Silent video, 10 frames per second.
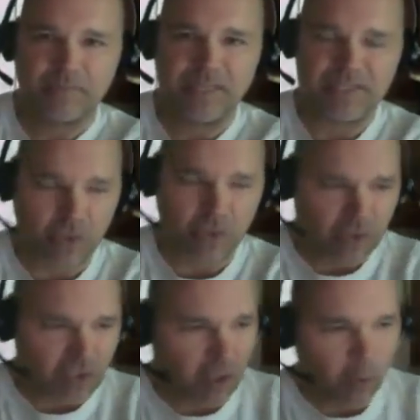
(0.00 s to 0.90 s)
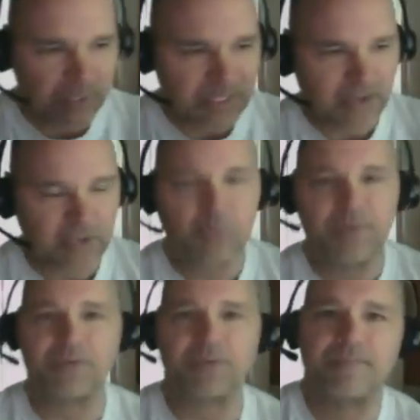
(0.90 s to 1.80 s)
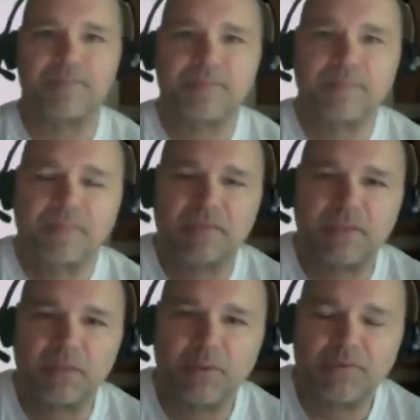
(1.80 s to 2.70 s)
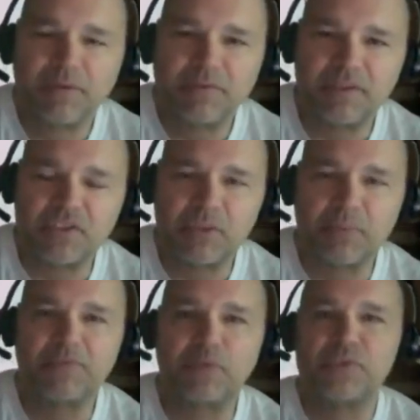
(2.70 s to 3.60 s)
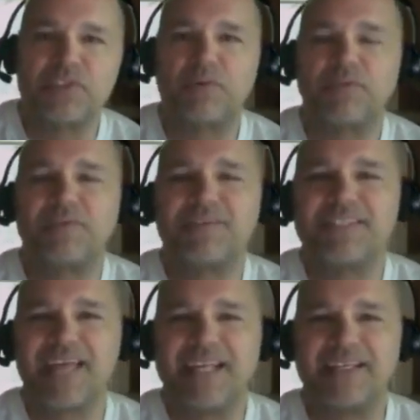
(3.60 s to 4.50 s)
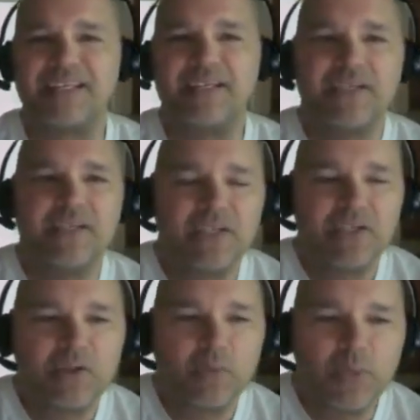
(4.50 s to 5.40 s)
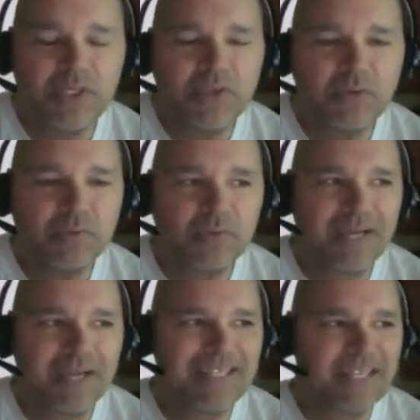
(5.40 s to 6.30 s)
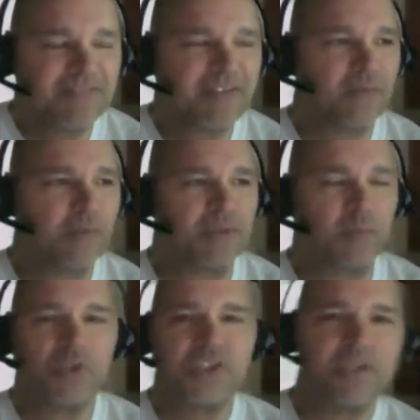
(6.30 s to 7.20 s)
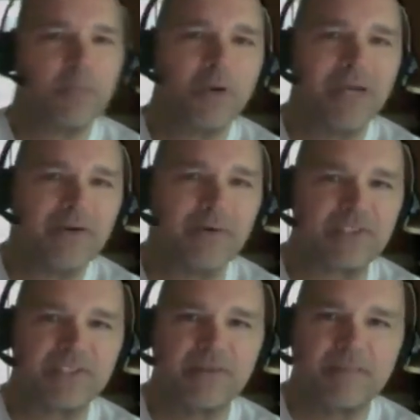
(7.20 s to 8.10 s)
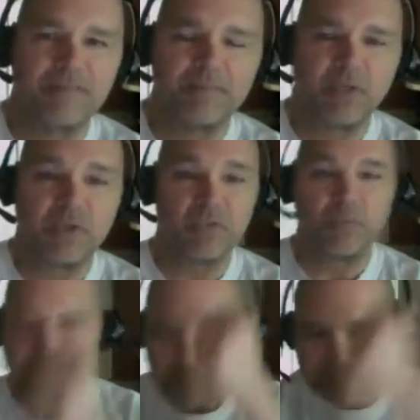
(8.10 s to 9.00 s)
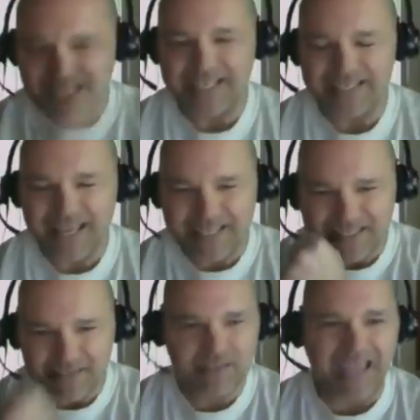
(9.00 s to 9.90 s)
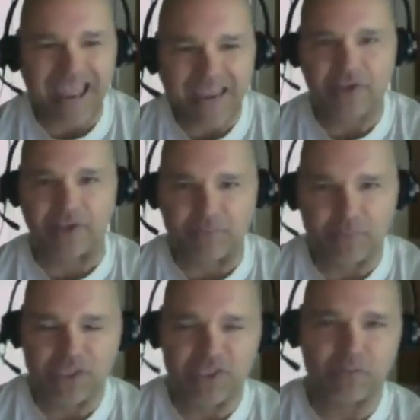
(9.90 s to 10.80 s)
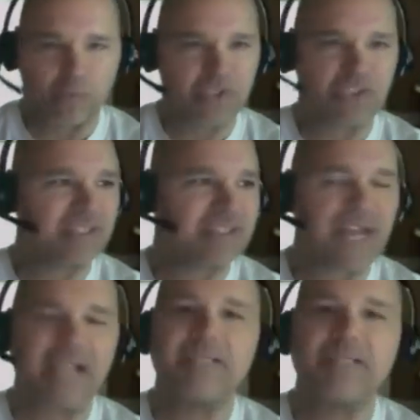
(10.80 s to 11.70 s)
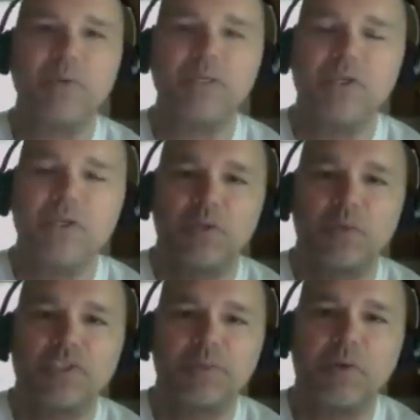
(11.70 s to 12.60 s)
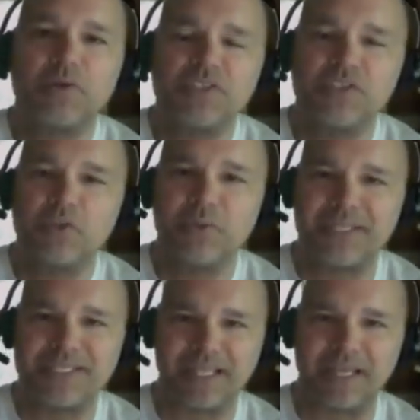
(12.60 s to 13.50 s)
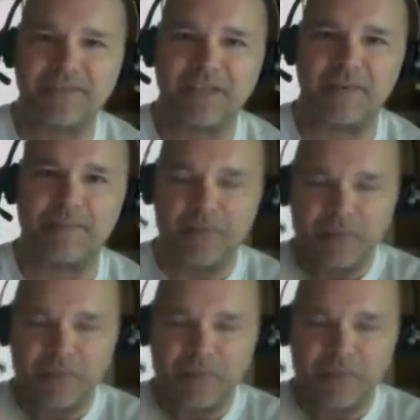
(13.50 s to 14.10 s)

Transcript: It's it's going down the river, the river of the ship of fools and the river of insanity. We don't identify with it. We're somewhere else because we've planted that anchor, which is which is exactly what we're supposed to do in this lifetime.